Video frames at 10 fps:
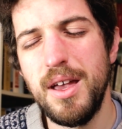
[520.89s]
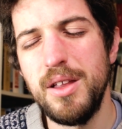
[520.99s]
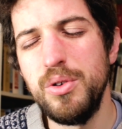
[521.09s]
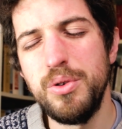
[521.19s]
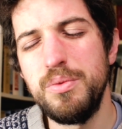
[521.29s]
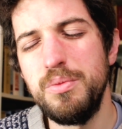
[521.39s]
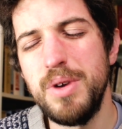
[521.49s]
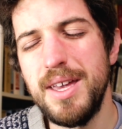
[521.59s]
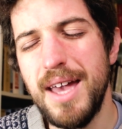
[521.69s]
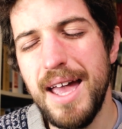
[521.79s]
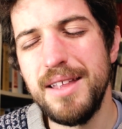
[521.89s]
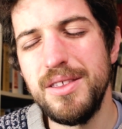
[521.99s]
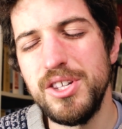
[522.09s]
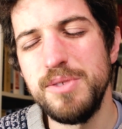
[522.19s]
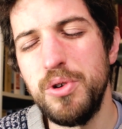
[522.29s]
And Lord, we end
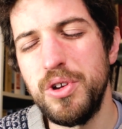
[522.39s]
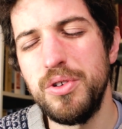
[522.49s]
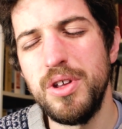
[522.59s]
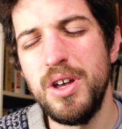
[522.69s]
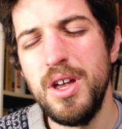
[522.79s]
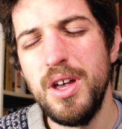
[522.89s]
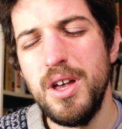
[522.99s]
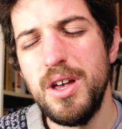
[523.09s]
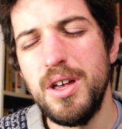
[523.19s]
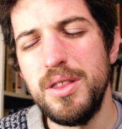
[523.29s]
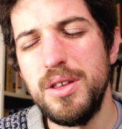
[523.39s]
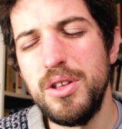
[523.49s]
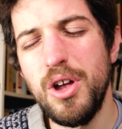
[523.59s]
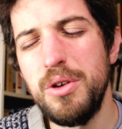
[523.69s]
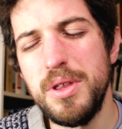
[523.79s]
this morning on the, the
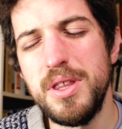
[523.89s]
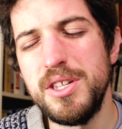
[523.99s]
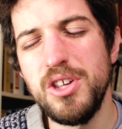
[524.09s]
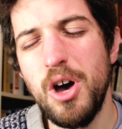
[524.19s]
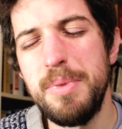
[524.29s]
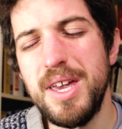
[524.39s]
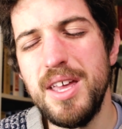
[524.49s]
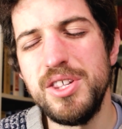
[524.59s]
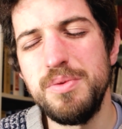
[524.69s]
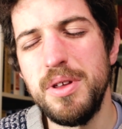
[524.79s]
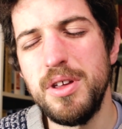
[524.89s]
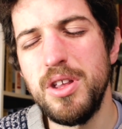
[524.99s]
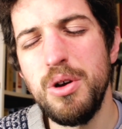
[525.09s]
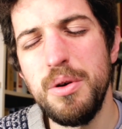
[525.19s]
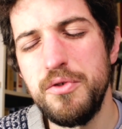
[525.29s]
note that this psalm begins with, a
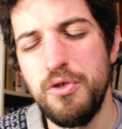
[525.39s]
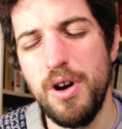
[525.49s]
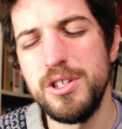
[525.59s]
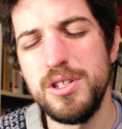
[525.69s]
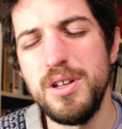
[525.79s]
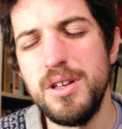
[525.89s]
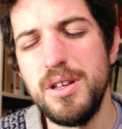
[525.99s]
note of trust.